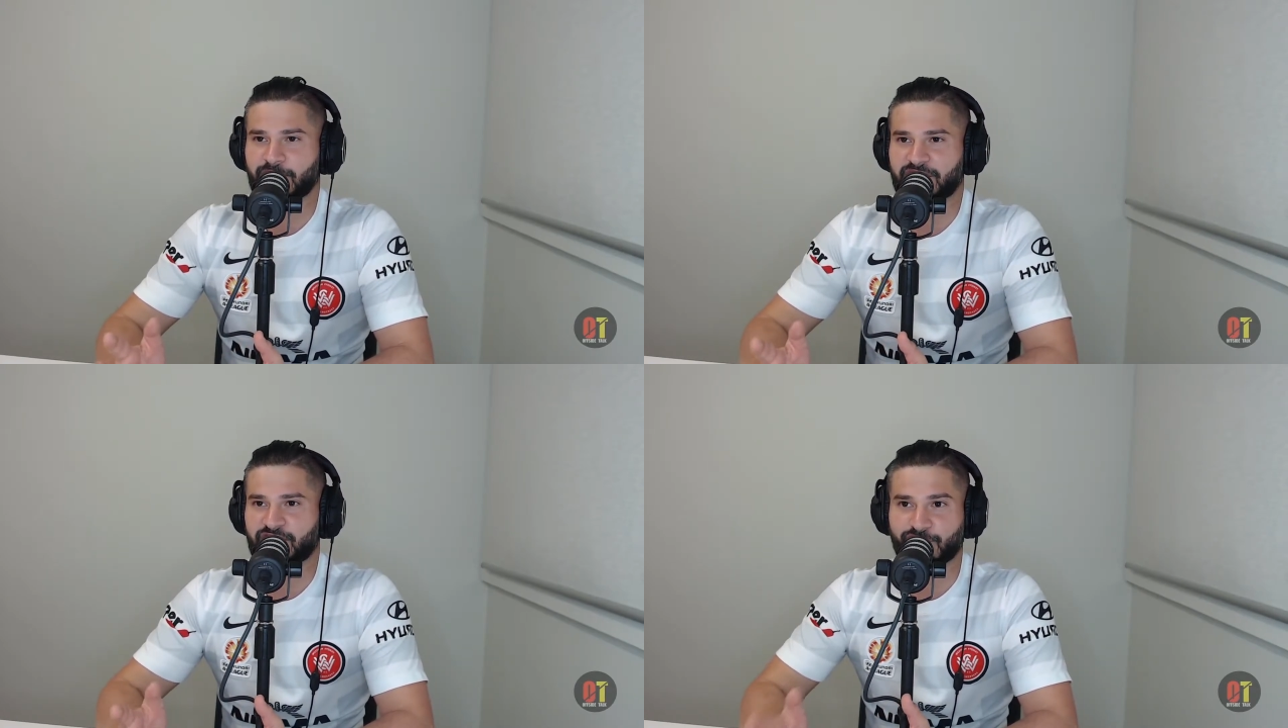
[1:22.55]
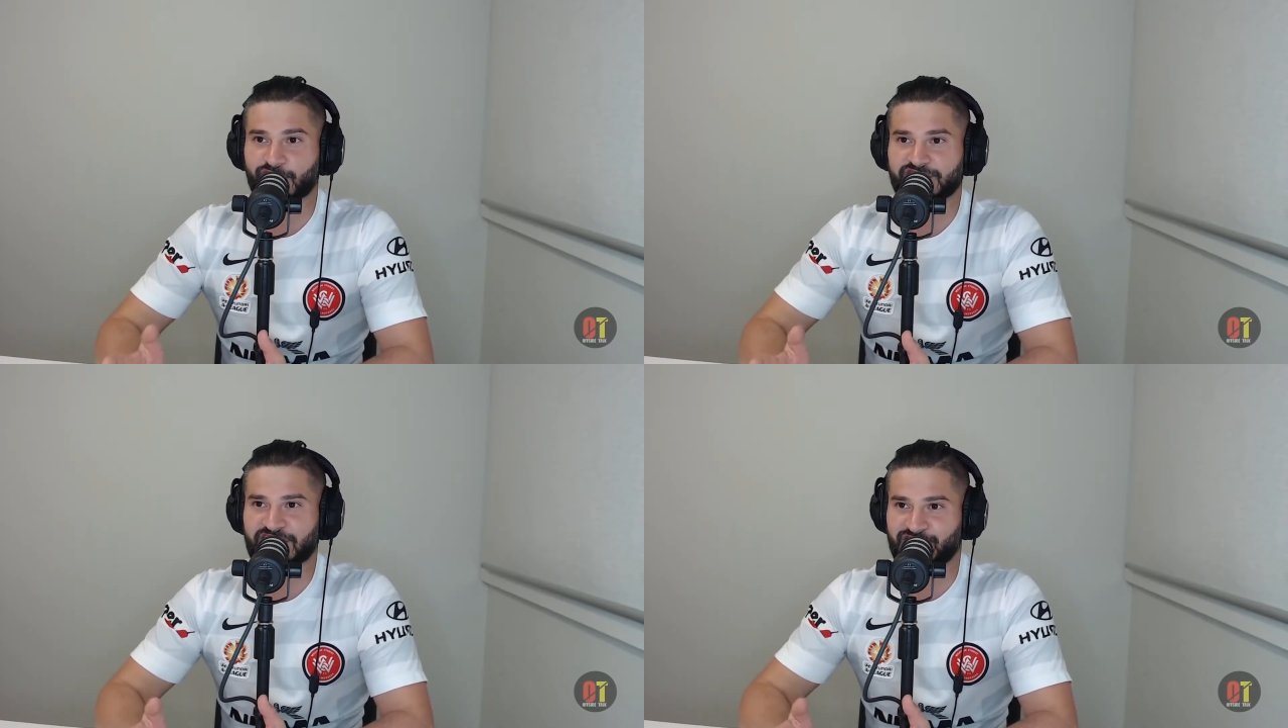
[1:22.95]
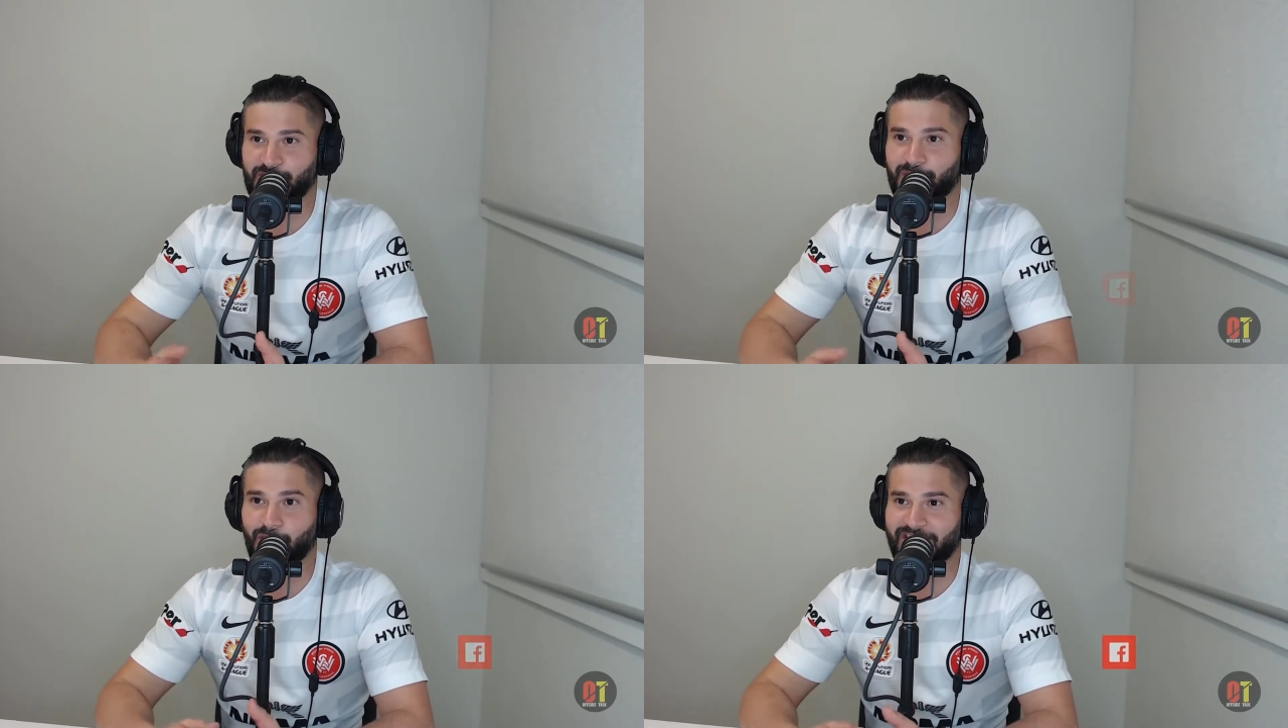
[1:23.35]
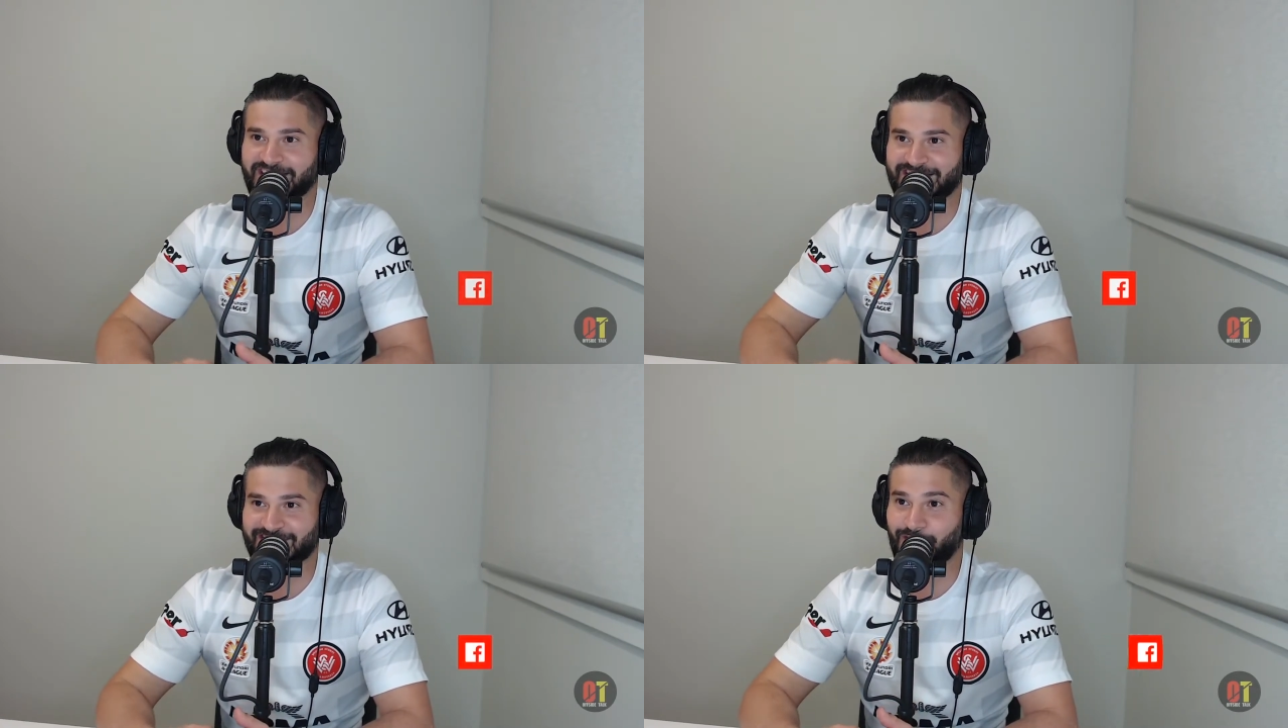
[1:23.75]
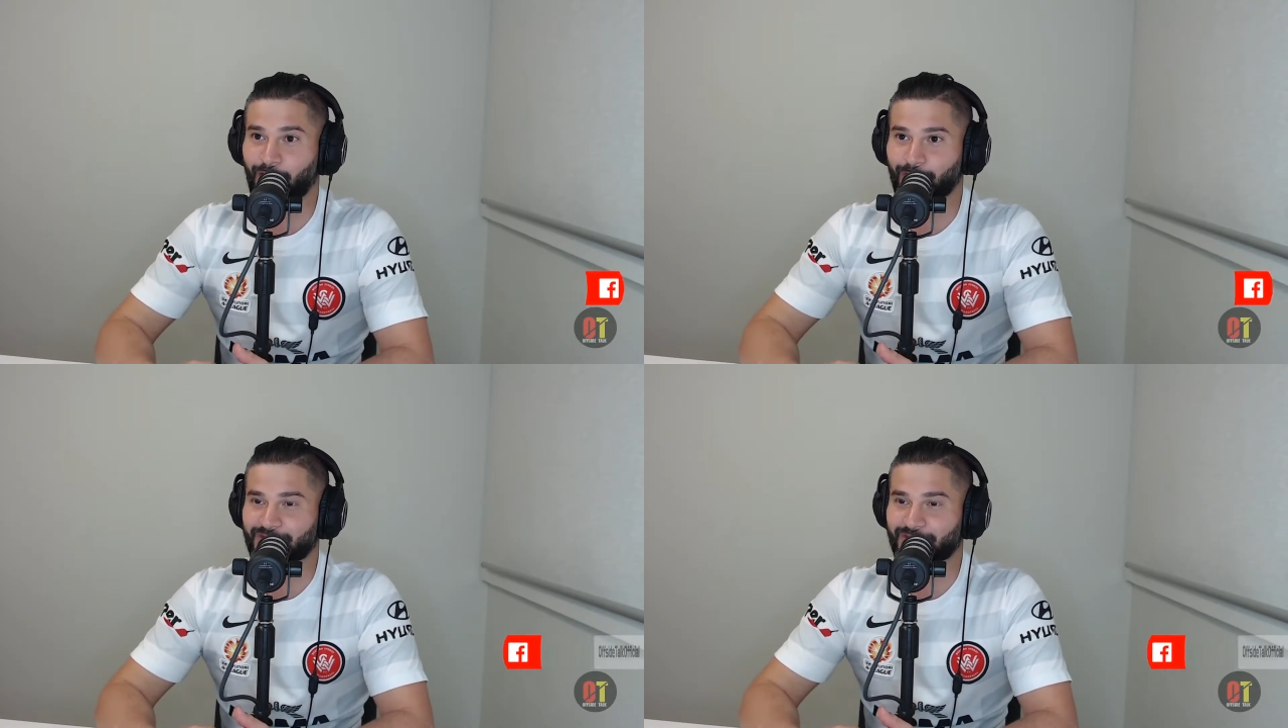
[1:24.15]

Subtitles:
the first touch of the ball gets his goal.